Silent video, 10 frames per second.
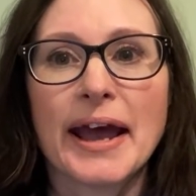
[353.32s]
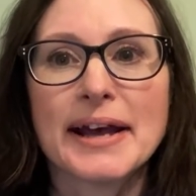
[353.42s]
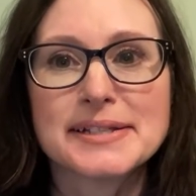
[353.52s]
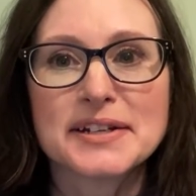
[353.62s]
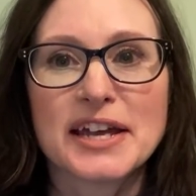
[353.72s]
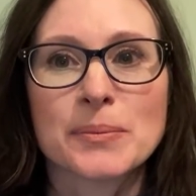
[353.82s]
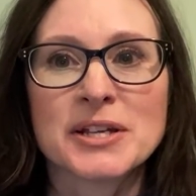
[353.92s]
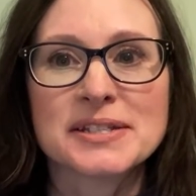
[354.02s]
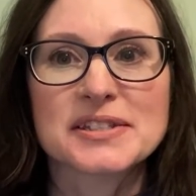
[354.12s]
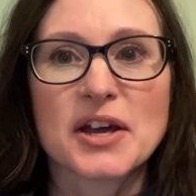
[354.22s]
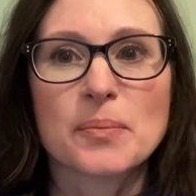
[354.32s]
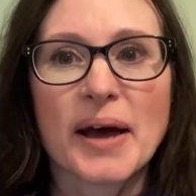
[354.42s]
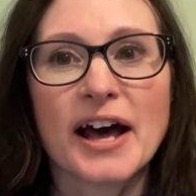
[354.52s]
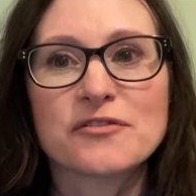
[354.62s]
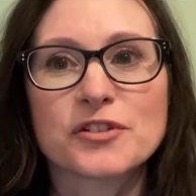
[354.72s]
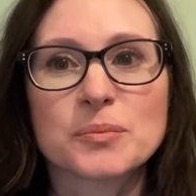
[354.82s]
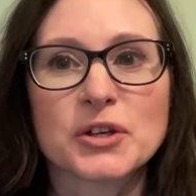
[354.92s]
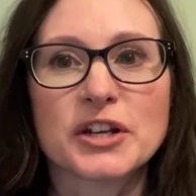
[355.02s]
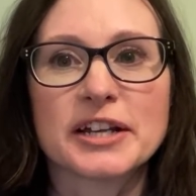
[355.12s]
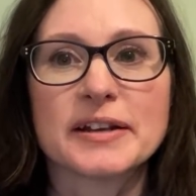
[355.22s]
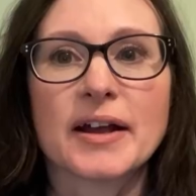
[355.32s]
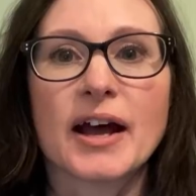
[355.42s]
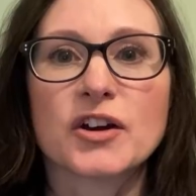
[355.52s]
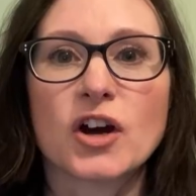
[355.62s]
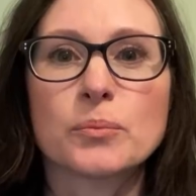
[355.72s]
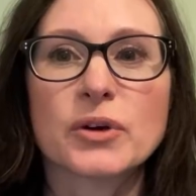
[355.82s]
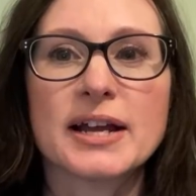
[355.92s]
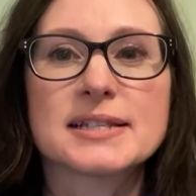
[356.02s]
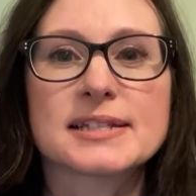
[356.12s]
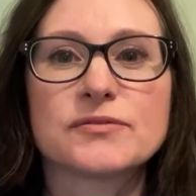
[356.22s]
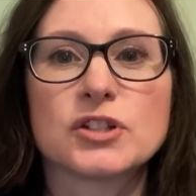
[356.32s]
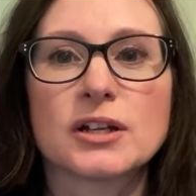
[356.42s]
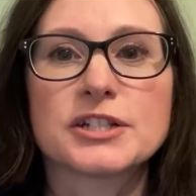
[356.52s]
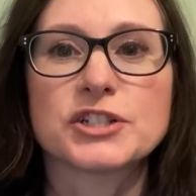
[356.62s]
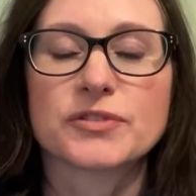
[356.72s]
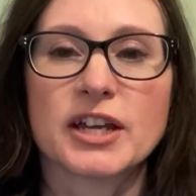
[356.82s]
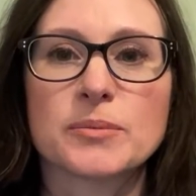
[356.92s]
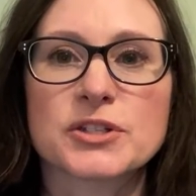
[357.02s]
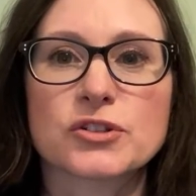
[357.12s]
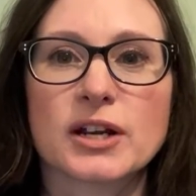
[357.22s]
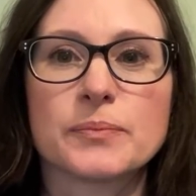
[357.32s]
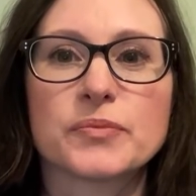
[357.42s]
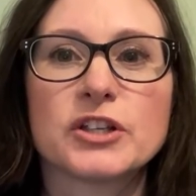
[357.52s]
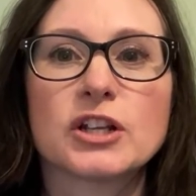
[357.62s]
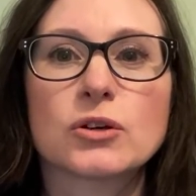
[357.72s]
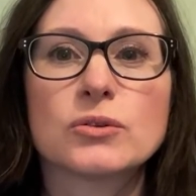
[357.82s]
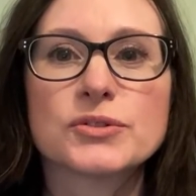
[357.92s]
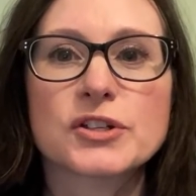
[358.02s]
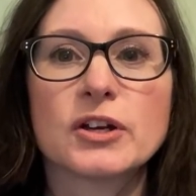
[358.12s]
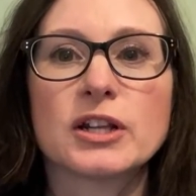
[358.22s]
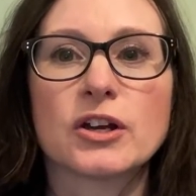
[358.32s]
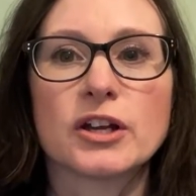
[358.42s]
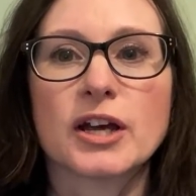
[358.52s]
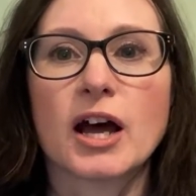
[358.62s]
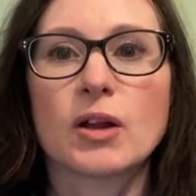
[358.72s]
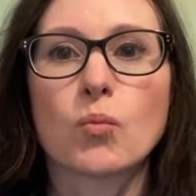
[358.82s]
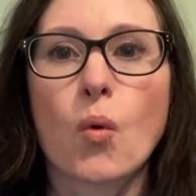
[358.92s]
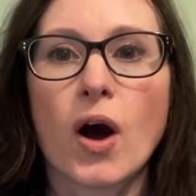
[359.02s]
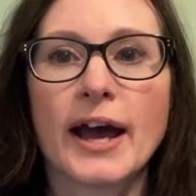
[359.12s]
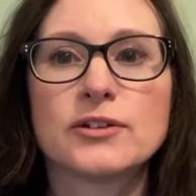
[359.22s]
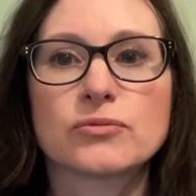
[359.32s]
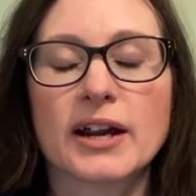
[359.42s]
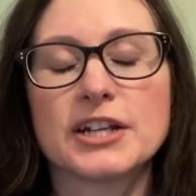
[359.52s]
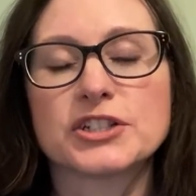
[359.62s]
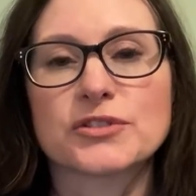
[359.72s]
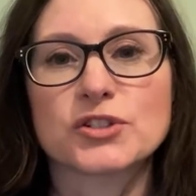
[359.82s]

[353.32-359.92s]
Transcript: As a chemist, apart from learning a comprehensive knowledge of chemistry, you'll also learn a wide range of